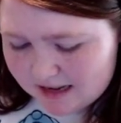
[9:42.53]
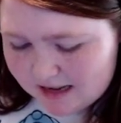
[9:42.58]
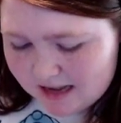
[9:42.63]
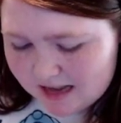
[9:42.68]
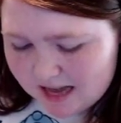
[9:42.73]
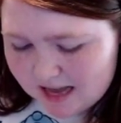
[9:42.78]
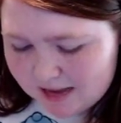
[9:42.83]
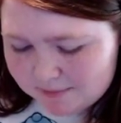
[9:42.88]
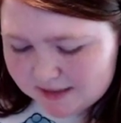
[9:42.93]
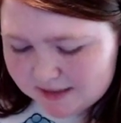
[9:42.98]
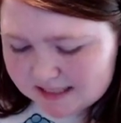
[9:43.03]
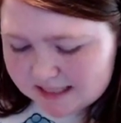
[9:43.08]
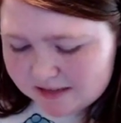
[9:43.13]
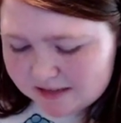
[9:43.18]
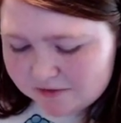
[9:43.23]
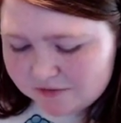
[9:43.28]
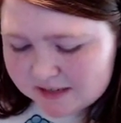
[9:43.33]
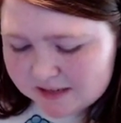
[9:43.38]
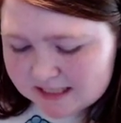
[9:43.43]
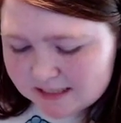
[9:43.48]
Um, it's
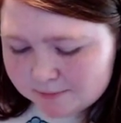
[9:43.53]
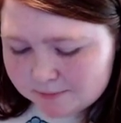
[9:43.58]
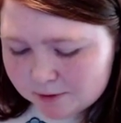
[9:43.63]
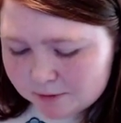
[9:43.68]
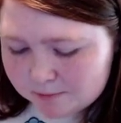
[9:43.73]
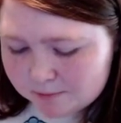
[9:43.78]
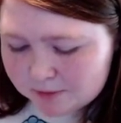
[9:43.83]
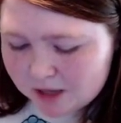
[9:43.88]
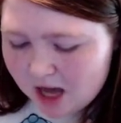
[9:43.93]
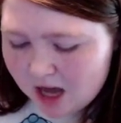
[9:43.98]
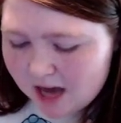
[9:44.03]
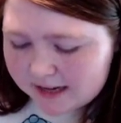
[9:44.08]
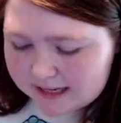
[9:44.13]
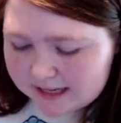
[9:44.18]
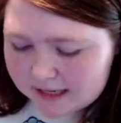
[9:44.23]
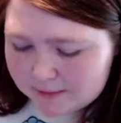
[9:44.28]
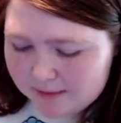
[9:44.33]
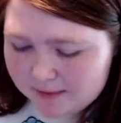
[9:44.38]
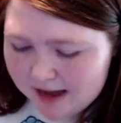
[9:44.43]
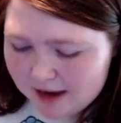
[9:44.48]
invisible
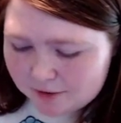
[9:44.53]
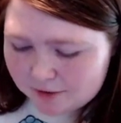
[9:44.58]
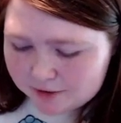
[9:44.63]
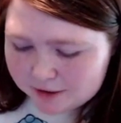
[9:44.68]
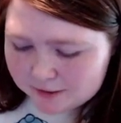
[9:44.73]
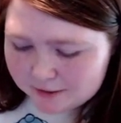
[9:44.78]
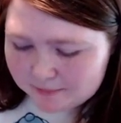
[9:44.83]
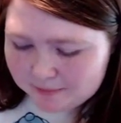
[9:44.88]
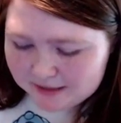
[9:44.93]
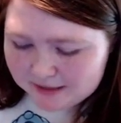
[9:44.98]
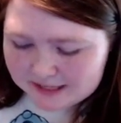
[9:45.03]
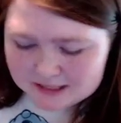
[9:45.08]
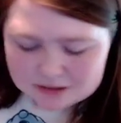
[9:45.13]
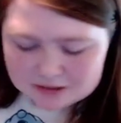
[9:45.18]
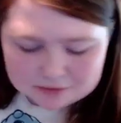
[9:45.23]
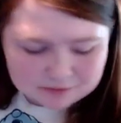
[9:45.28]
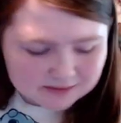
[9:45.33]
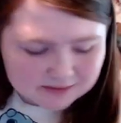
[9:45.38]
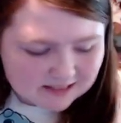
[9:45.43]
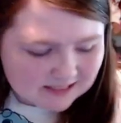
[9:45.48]
blotting powder, but it's
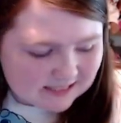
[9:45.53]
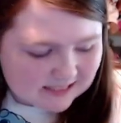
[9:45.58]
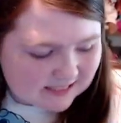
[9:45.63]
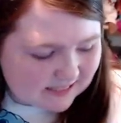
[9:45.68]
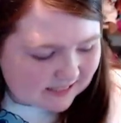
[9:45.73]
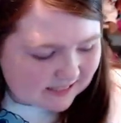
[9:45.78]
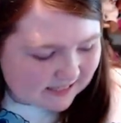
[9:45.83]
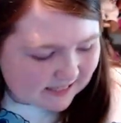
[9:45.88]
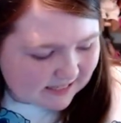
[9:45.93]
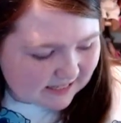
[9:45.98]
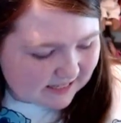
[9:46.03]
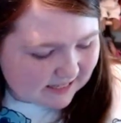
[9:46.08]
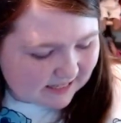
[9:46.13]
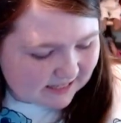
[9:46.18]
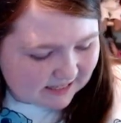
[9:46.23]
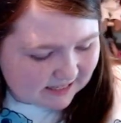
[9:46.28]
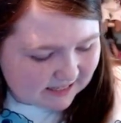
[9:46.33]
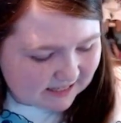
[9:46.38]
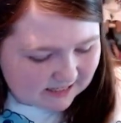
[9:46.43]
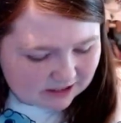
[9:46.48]
really sticky
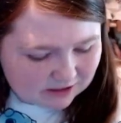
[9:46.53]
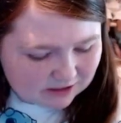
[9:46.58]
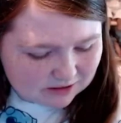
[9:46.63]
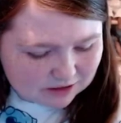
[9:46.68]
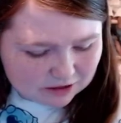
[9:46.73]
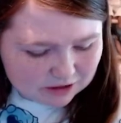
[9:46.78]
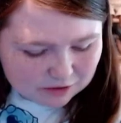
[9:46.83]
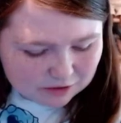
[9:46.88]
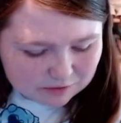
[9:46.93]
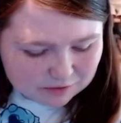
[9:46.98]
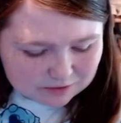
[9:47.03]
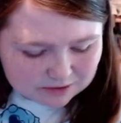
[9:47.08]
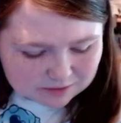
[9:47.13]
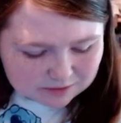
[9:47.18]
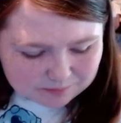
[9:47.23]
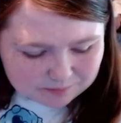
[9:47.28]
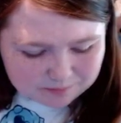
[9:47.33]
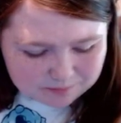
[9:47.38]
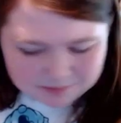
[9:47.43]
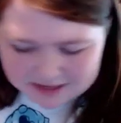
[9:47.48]
and could use
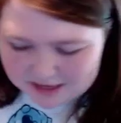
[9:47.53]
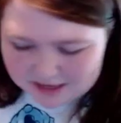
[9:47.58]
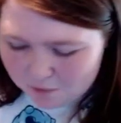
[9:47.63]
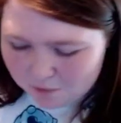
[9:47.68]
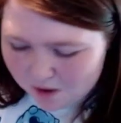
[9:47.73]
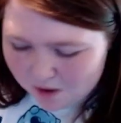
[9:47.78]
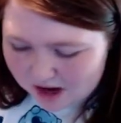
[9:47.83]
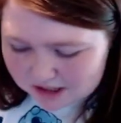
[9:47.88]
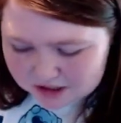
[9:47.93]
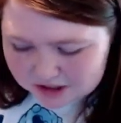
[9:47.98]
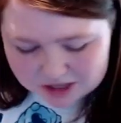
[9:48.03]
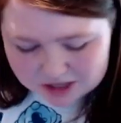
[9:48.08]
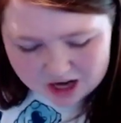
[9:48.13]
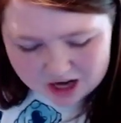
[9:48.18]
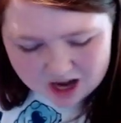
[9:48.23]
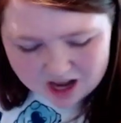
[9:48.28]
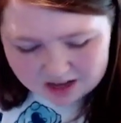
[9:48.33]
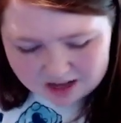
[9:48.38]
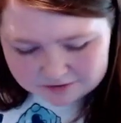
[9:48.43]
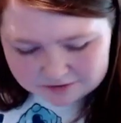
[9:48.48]
being washed
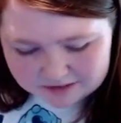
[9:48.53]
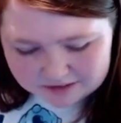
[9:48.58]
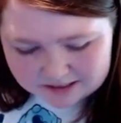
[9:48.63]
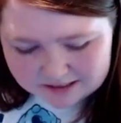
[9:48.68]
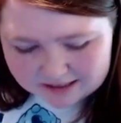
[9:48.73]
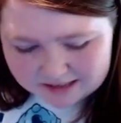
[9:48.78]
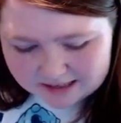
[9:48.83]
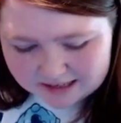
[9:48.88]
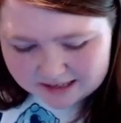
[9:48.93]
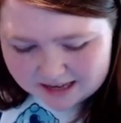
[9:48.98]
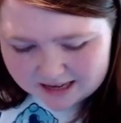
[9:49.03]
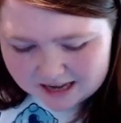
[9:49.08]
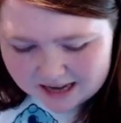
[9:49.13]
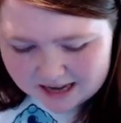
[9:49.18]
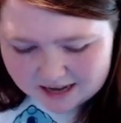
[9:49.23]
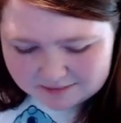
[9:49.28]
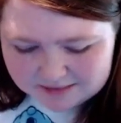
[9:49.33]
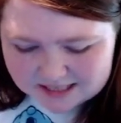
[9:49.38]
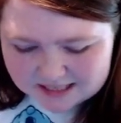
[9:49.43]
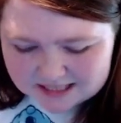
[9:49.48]
off.
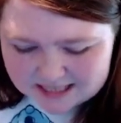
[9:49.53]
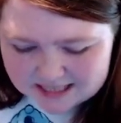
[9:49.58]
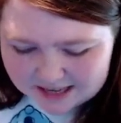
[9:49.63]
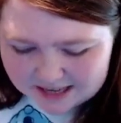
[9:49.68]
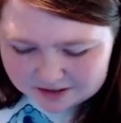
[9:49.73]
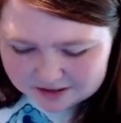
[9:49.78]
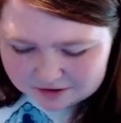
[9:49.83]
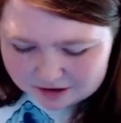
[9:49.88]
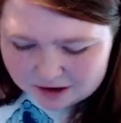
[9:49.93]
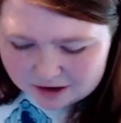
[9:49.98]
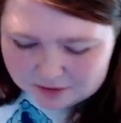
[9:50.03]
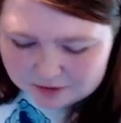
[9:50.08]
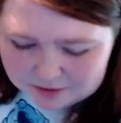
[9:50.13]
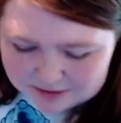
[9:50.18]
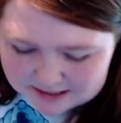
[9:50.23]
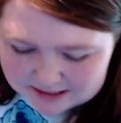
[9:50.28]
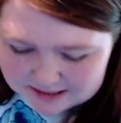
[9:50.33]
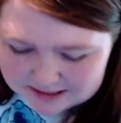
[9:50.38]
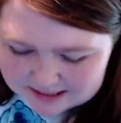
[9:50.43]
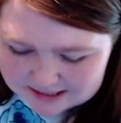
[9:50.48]
Um, that's kind of
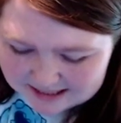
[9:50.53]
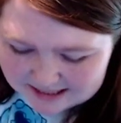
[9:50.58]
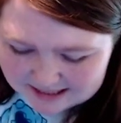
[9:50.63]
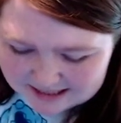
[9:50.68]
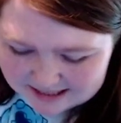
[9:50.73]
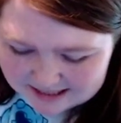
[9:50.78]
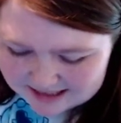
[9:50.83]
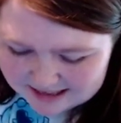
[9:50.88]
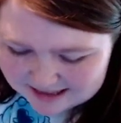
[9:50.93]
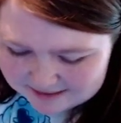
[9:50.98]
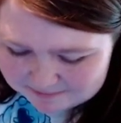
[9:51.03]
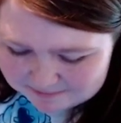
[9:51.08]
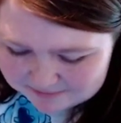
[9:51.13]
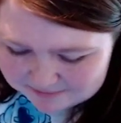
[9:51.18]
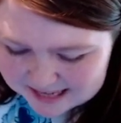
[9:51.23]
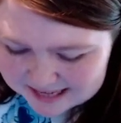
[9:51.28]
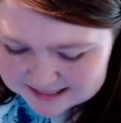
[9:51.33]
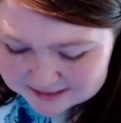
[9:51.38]
gross. That's